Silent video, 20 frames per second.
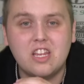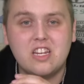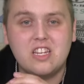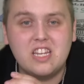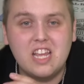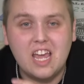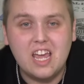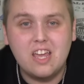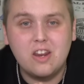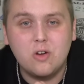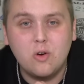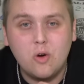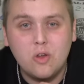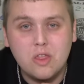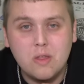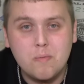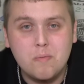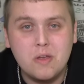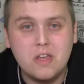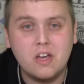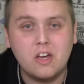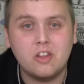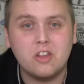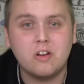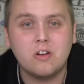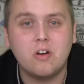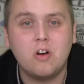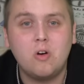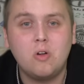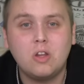the date on the bill.
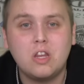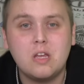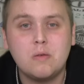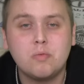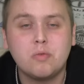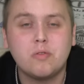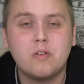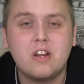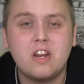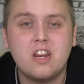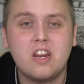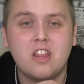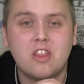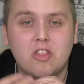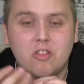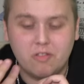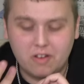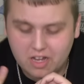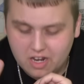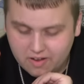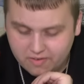They're only printed in three